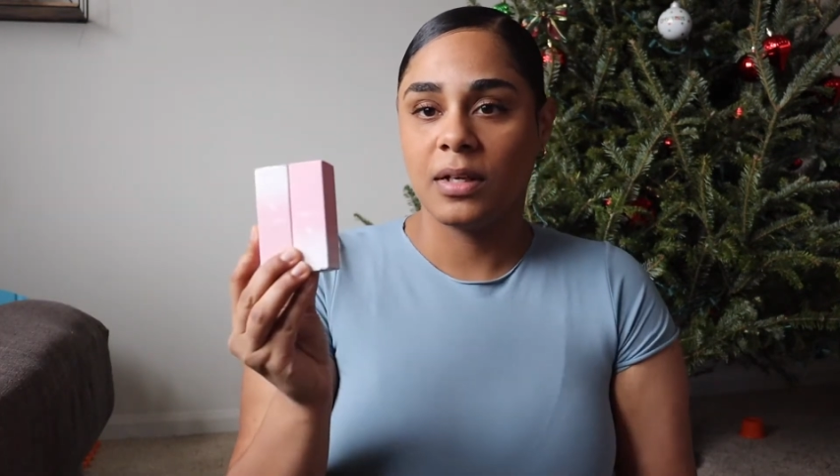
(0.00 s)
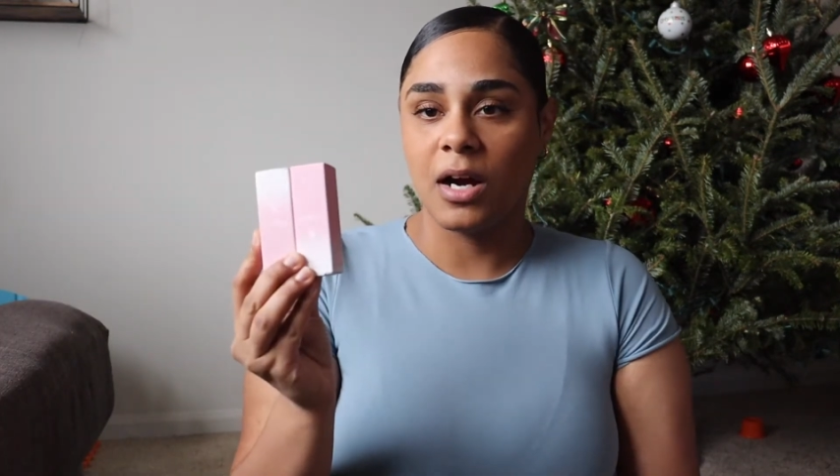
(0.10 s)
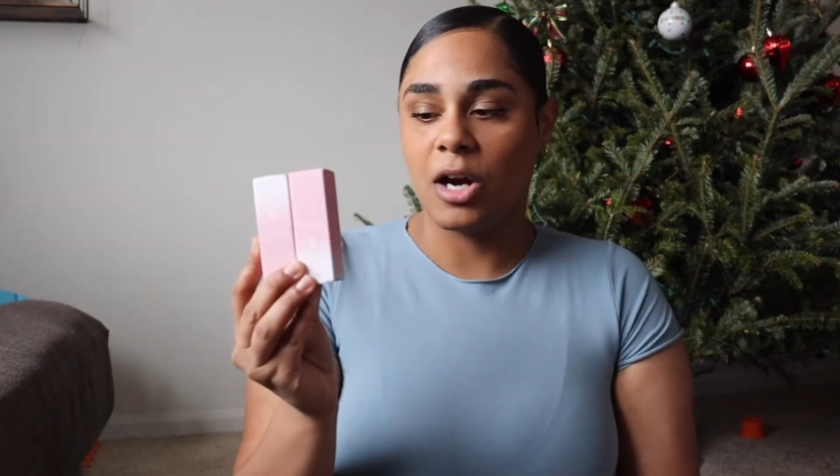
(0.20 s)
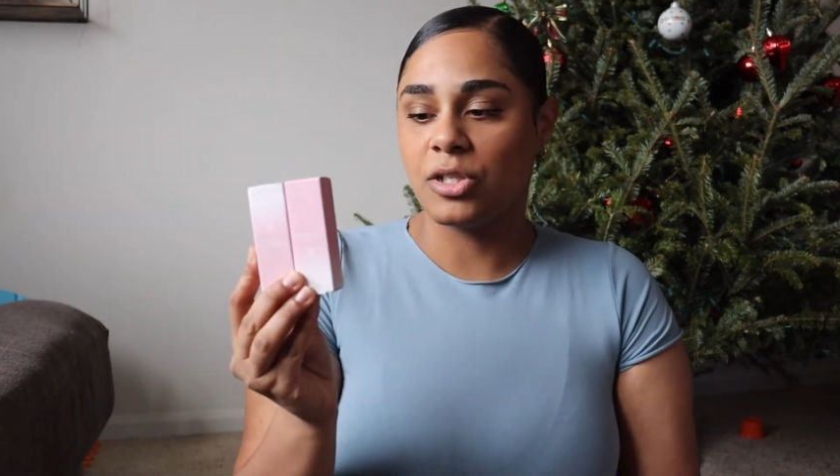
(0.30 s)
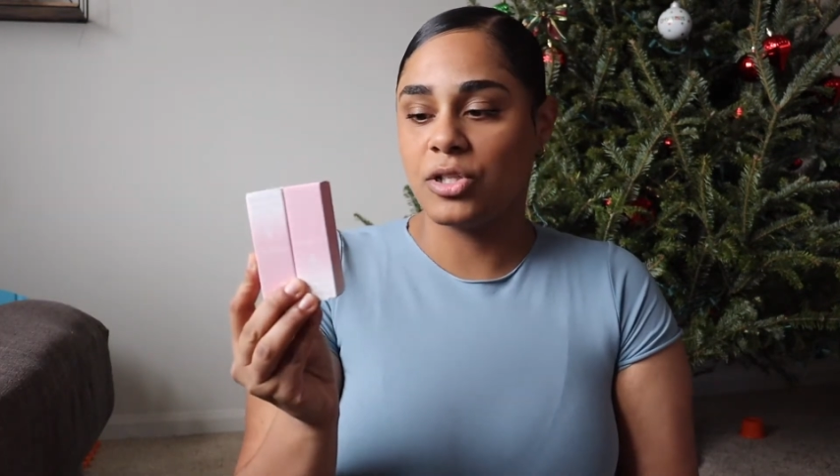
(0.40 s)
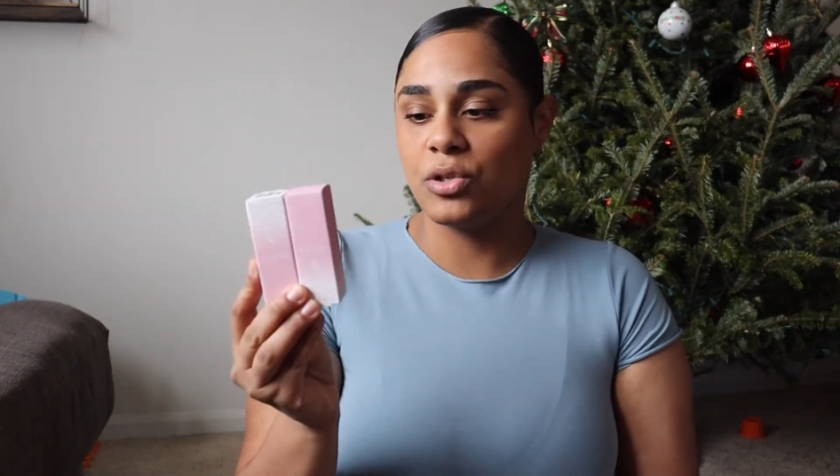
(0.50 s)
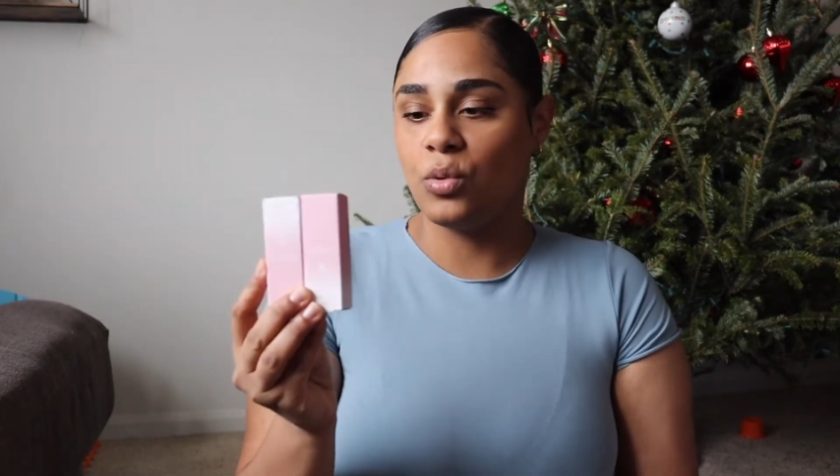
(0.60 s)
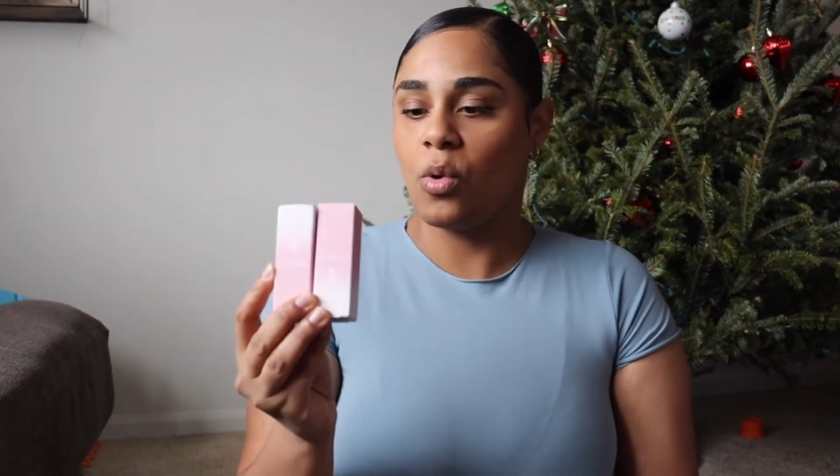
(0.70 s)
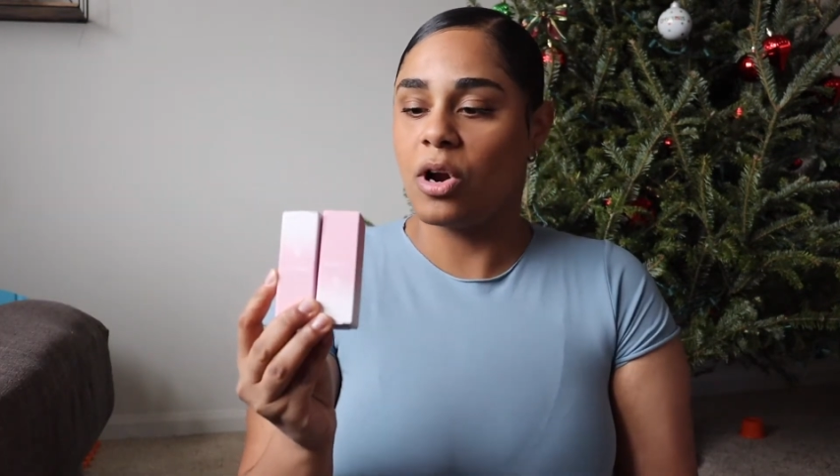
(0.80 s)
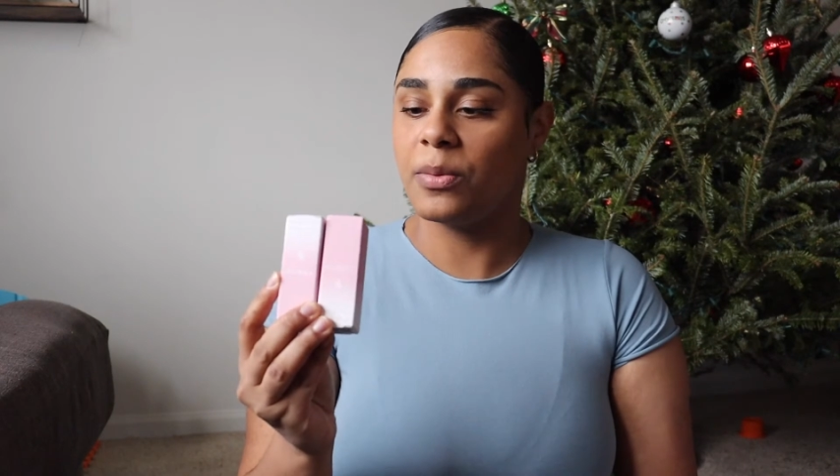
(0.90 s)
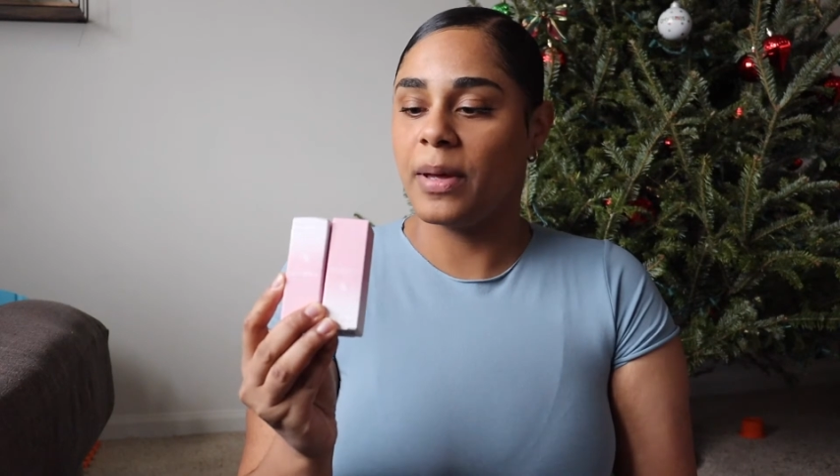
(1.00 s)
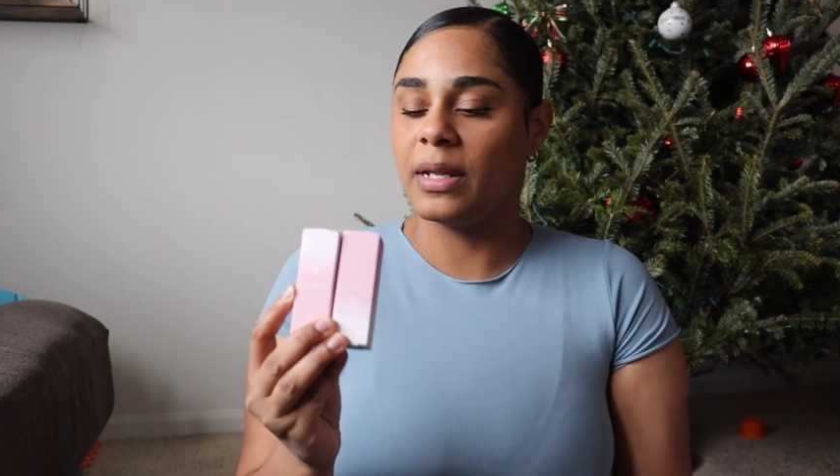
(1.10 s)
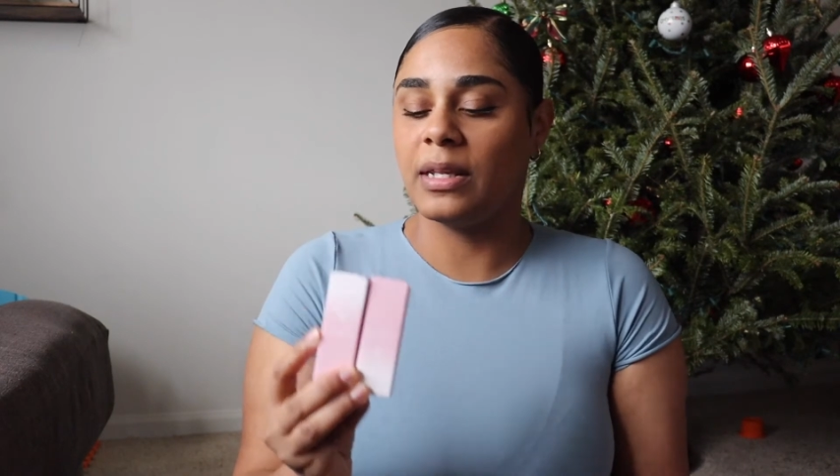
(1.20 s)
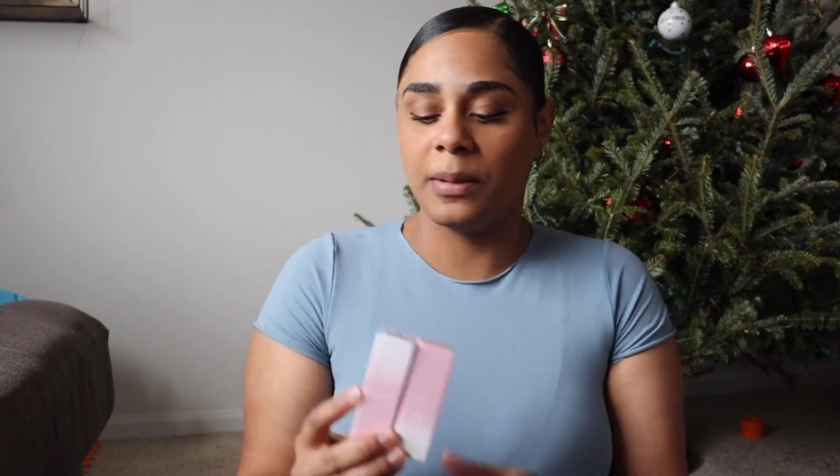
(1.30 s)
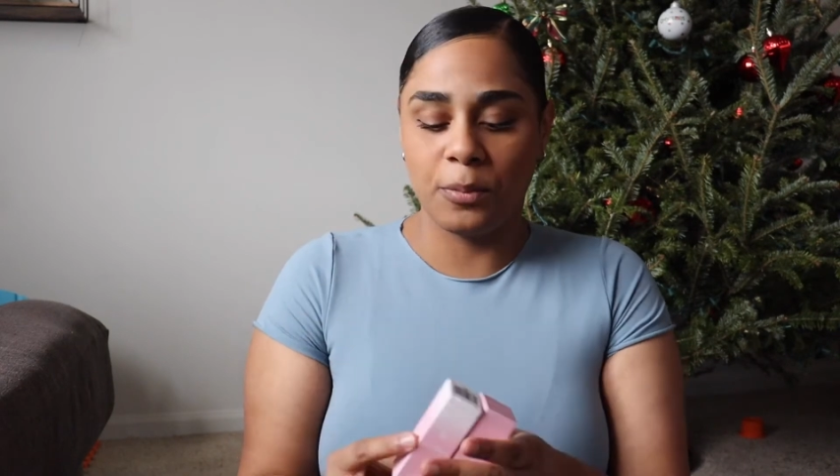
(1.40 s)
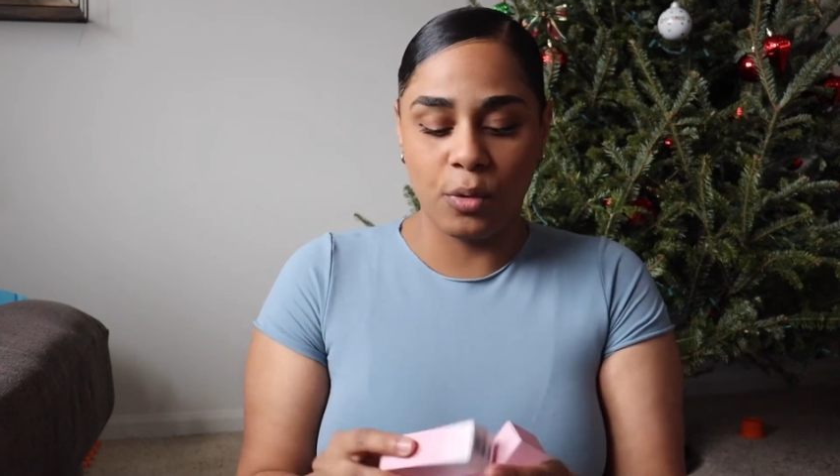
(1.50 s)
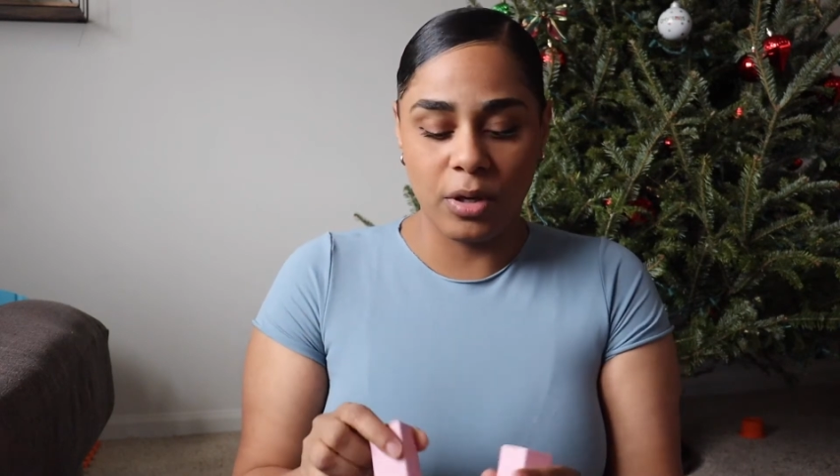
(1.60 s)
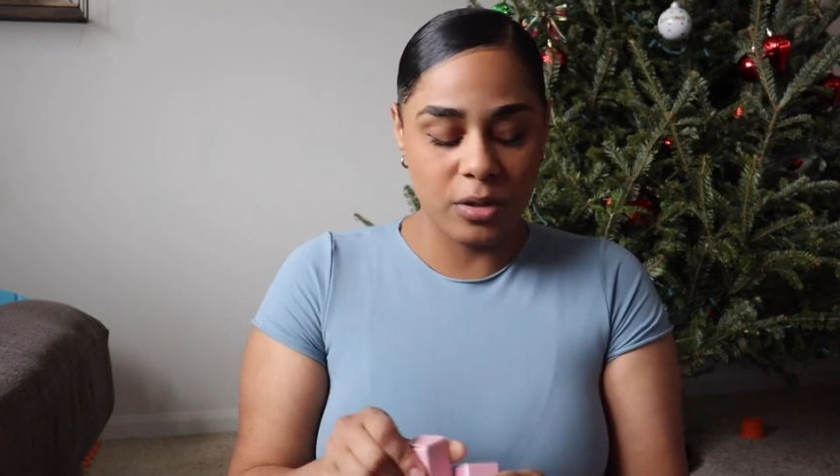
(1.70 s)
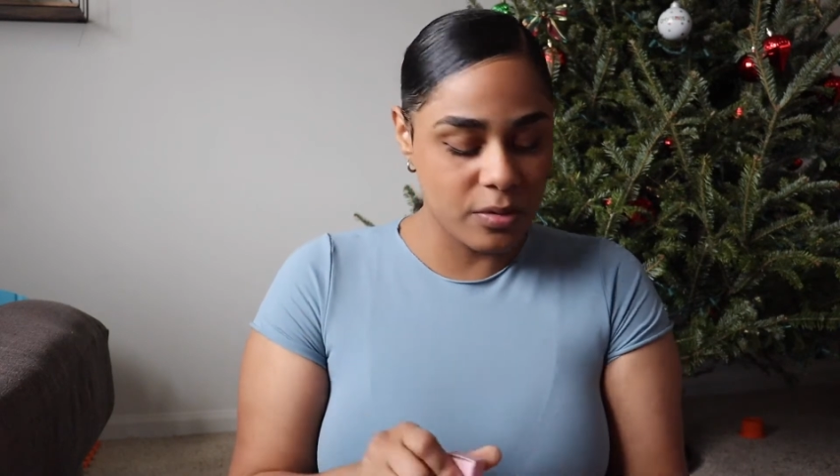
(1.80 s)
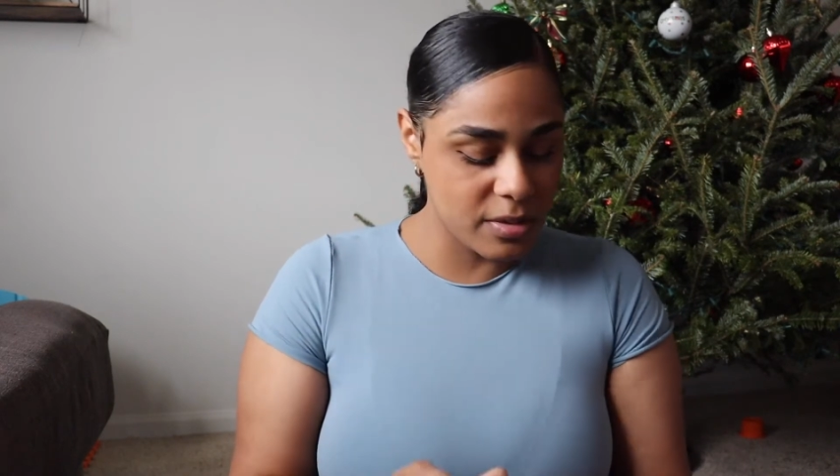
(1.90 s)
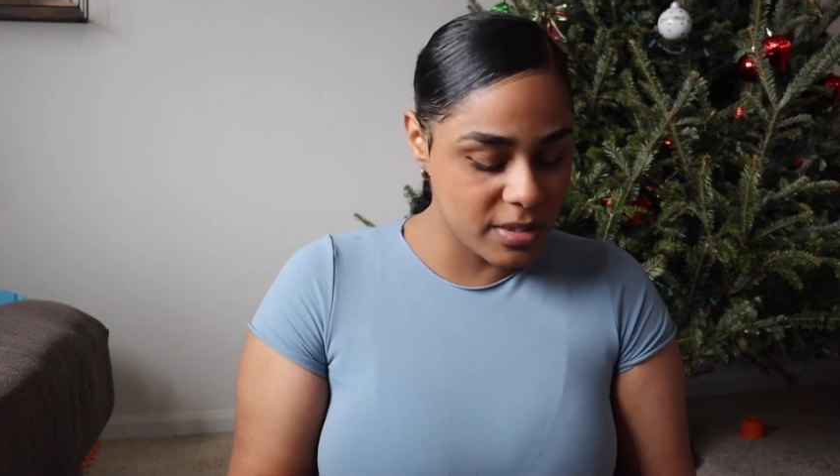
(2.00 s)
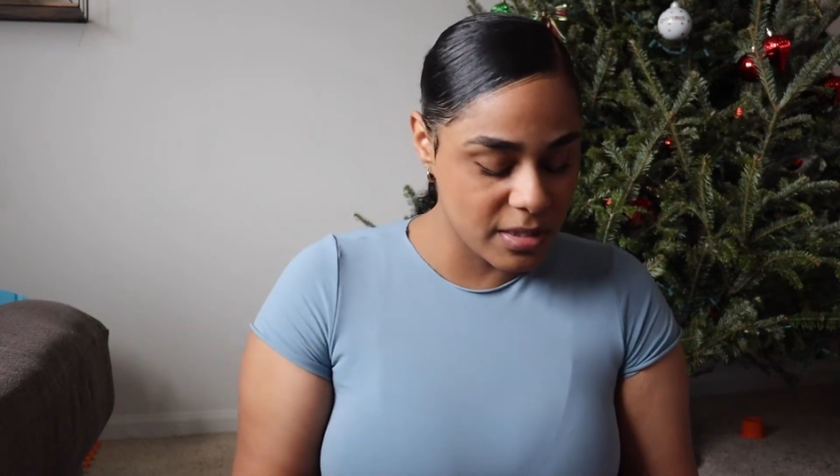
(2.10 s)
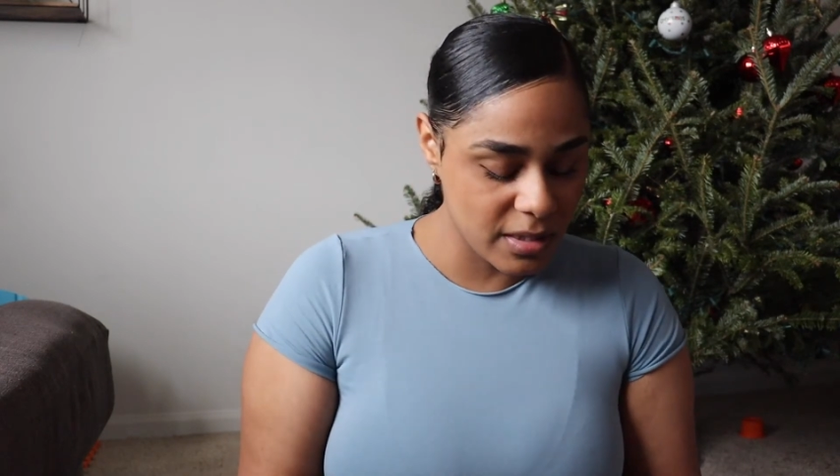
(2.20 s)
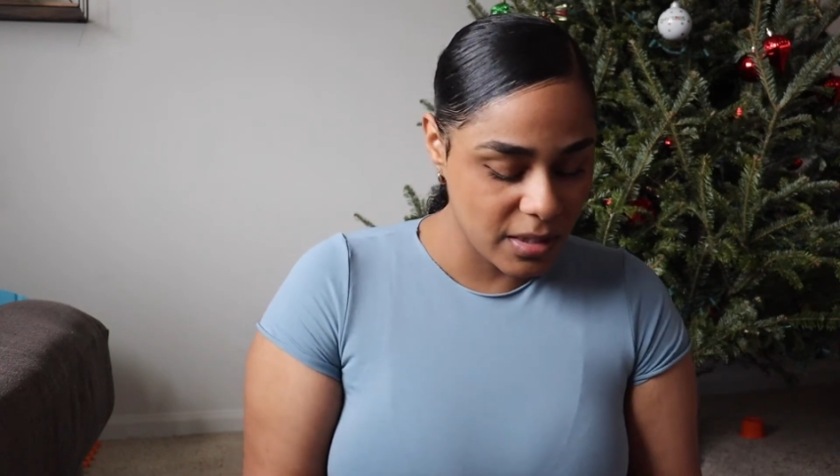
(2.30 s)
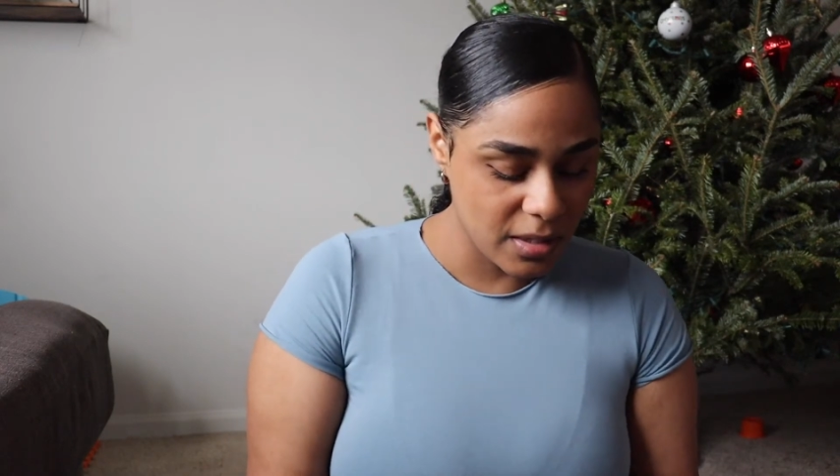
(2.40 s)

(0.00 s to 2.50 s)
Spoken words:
our 2 watermelon lip oils.